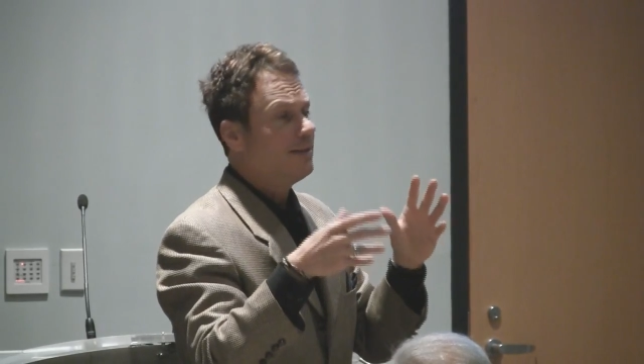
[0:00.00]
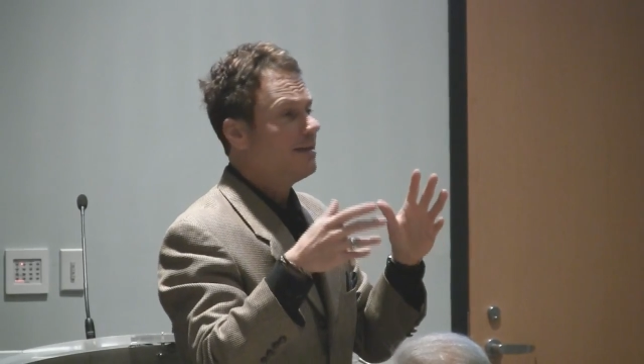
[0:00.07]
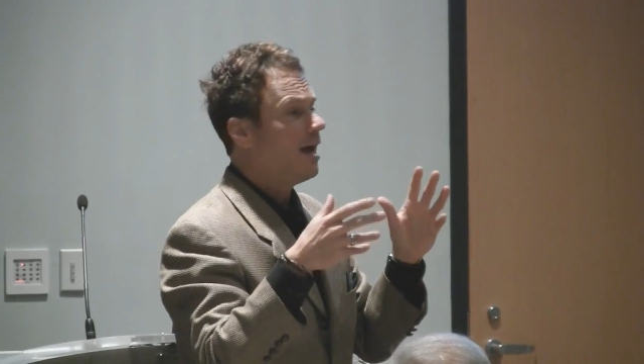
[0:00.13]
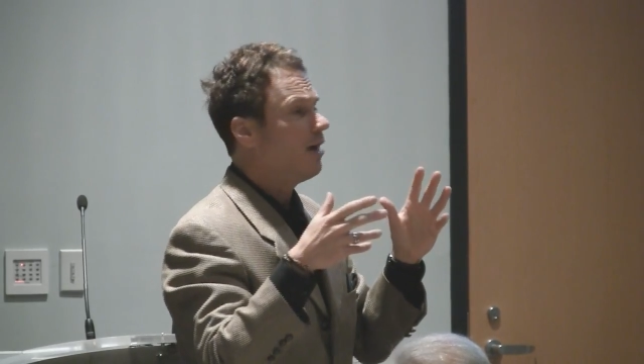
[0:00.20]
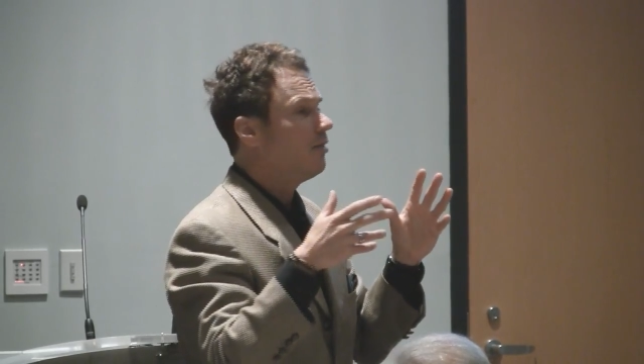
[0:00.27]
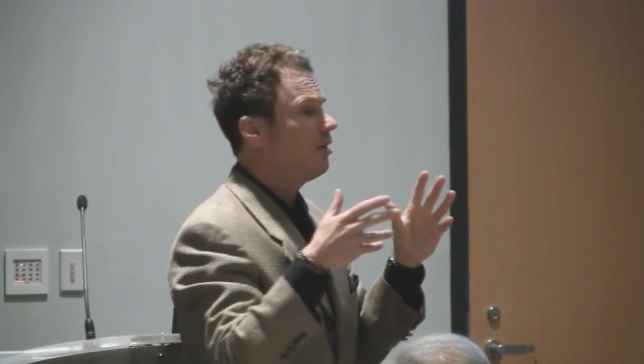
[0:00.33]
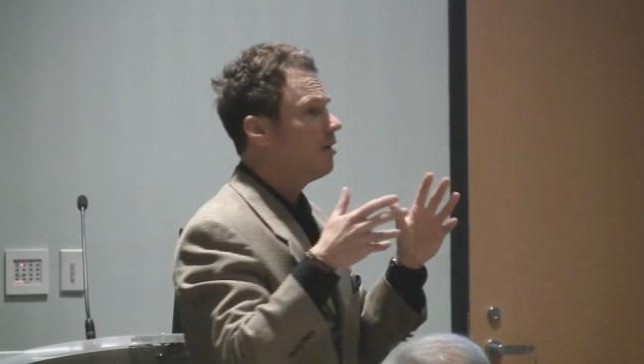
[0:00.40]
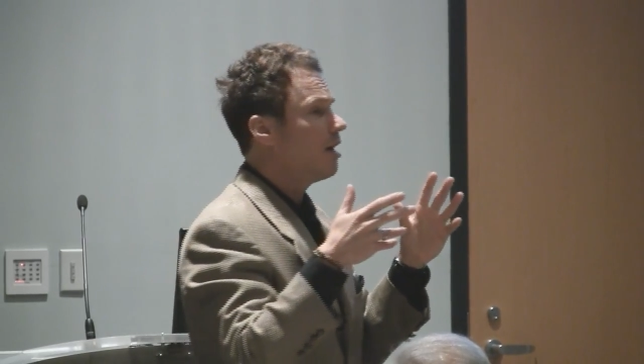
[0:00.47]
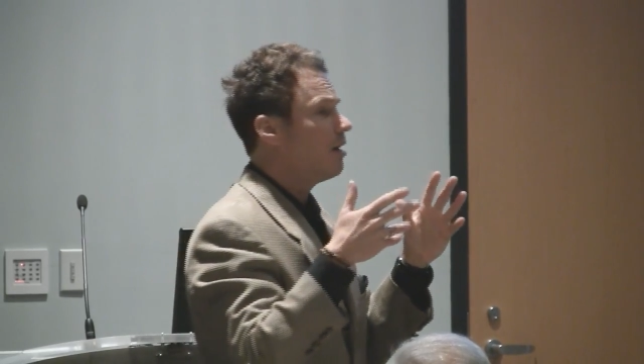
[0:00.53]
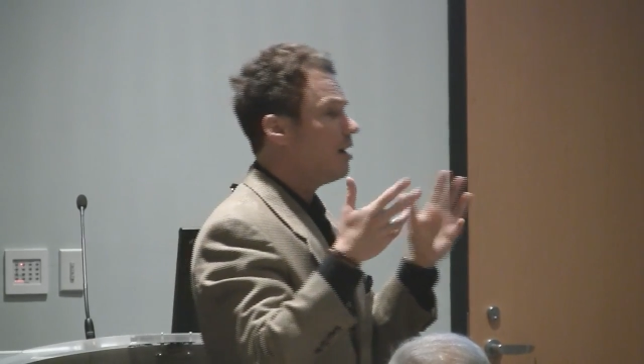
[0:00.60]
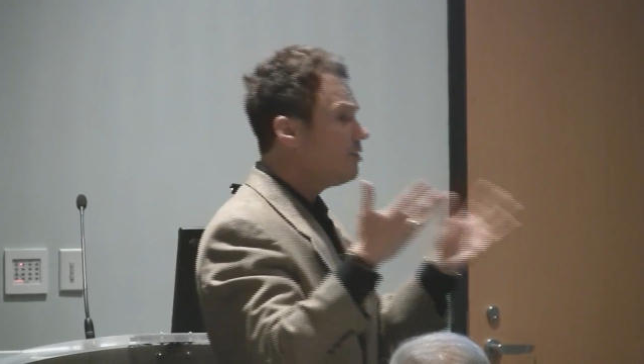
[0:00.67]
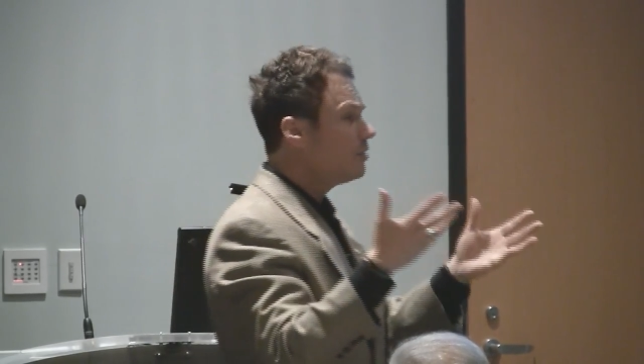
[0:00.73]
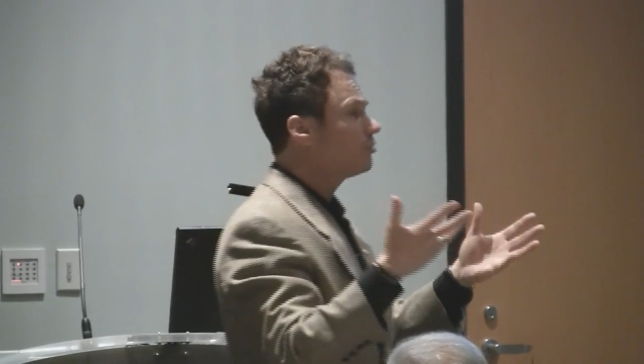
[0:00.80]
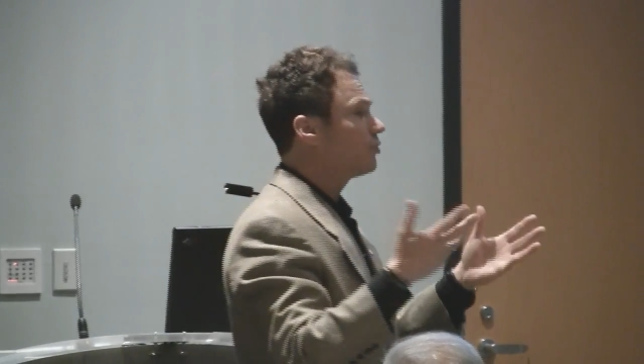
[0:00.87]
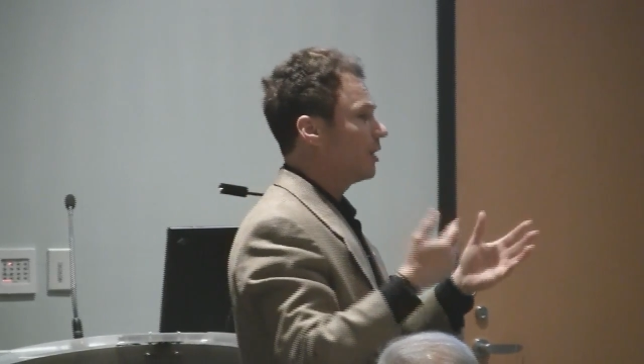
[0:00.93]
Now, there are
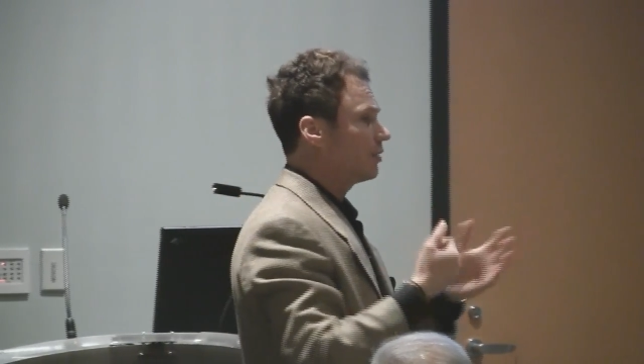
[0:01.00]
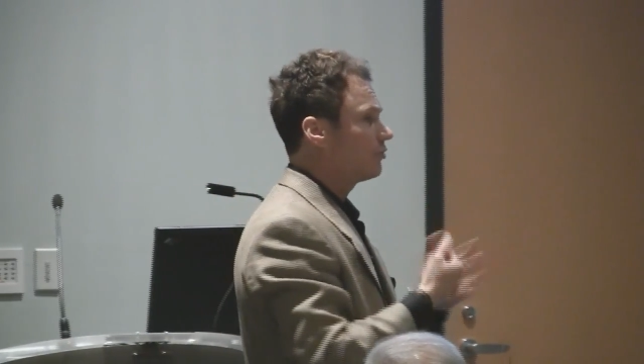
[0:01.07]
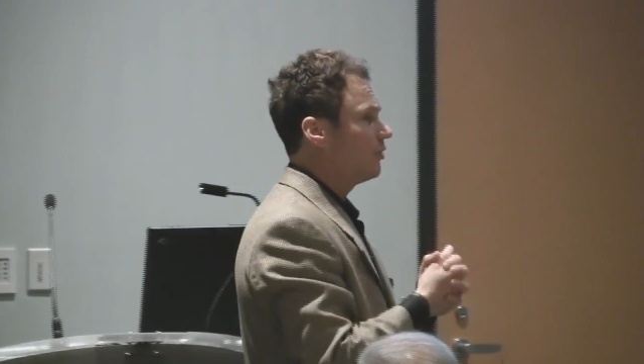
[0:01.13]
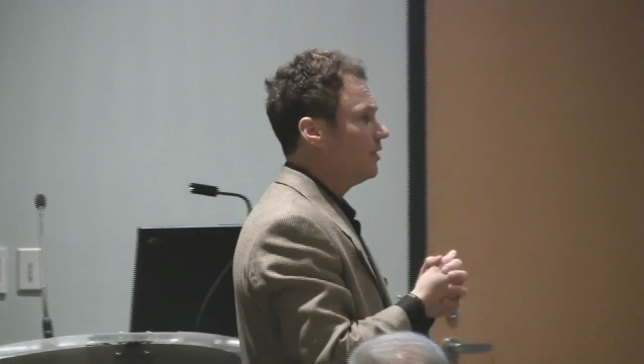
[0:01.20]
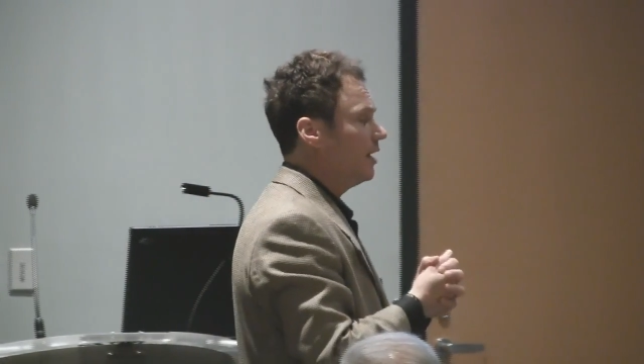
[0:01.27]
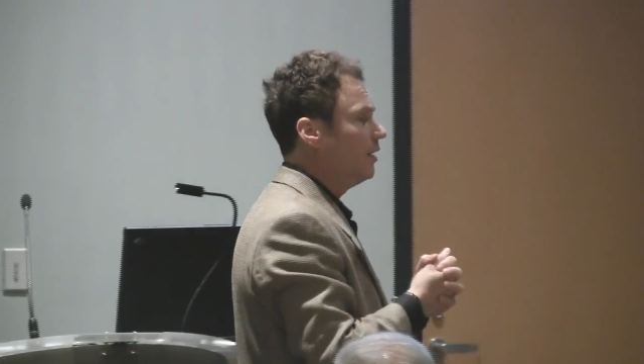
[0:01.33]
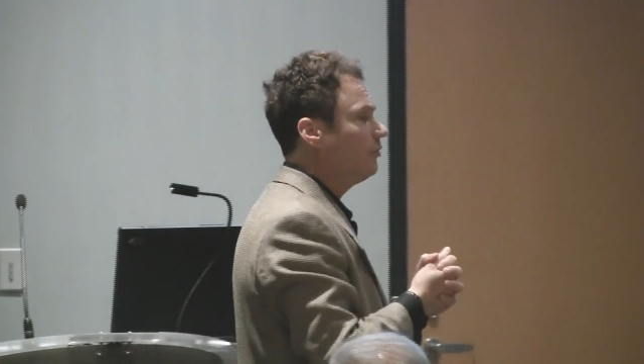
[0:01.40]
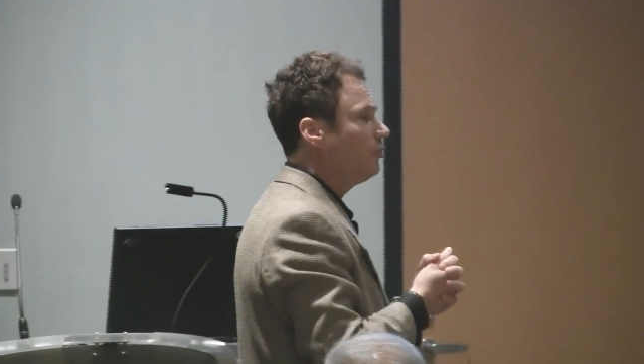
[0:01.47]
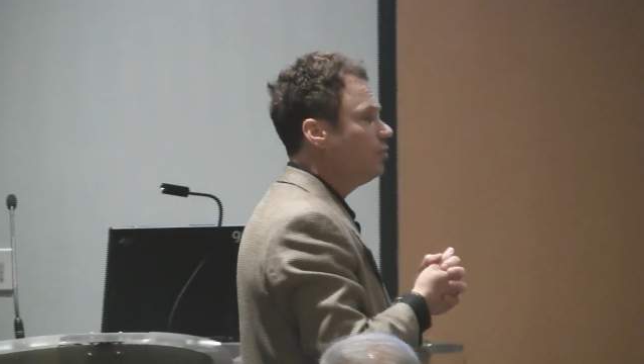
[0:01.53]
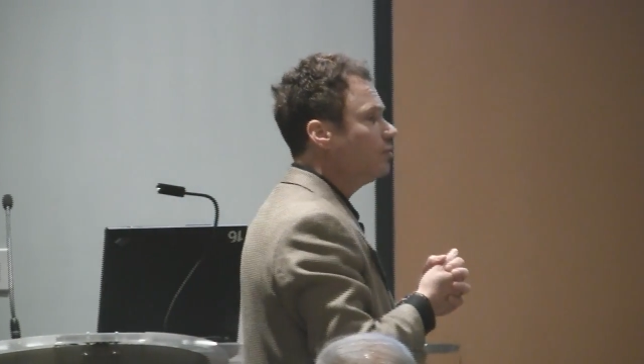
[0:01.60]
other tricks for this.